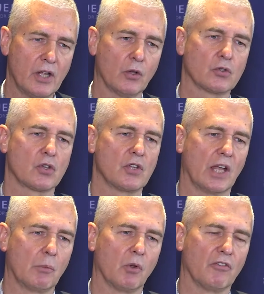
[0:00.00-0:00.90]
on
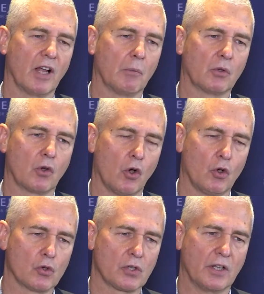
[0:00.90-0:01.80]
sustainable development
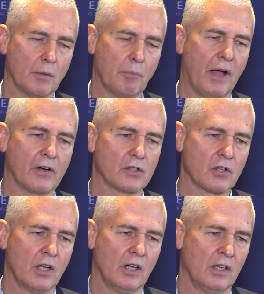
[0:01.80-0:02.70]
goals and the Paris
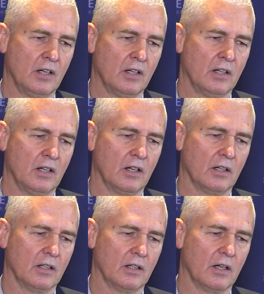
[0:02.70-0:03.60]

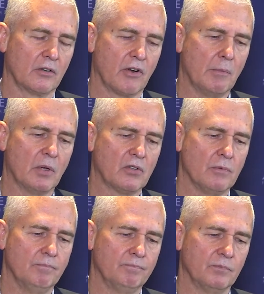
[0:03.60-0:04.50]
Agreement
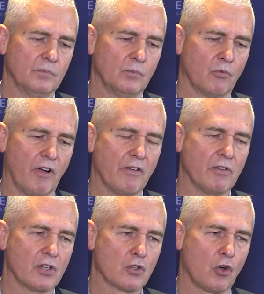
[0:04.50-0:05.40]
5
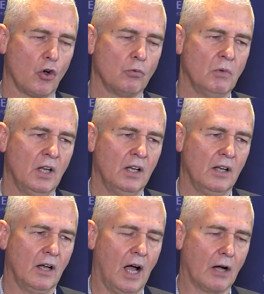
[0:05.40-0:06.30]
years ago.
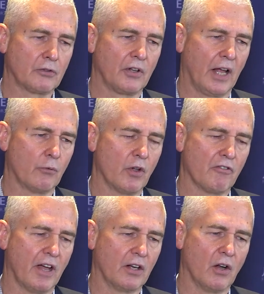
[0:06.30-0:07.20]
After that, we have
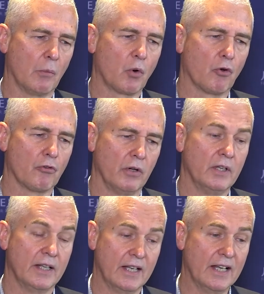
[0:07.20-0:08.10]
had a number of
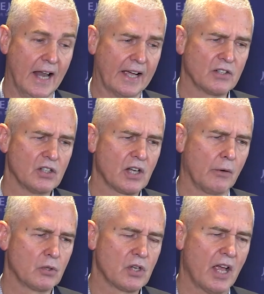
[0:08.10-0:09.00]
elections, I
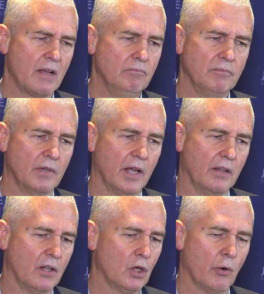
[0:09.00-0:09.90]
would say,
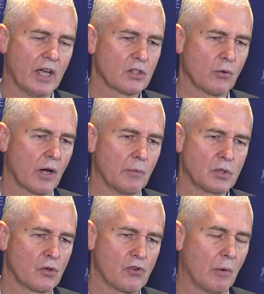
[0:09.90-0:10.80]
in the US, where
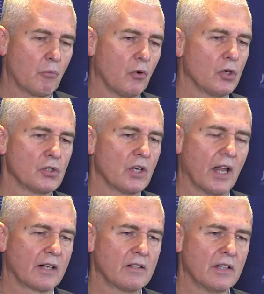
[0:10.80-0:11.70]
Mr. Trump was
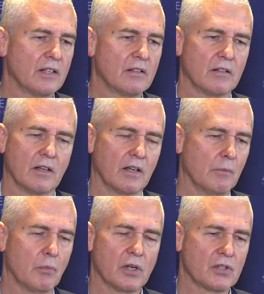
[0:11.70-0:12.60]
elected,
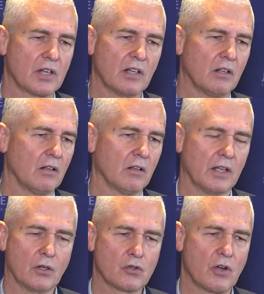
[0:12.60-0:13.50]
in Brazil,
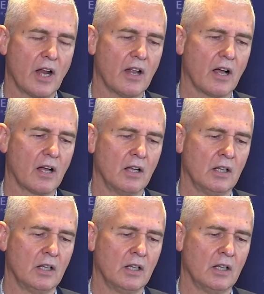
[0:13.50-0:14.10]
in Australia,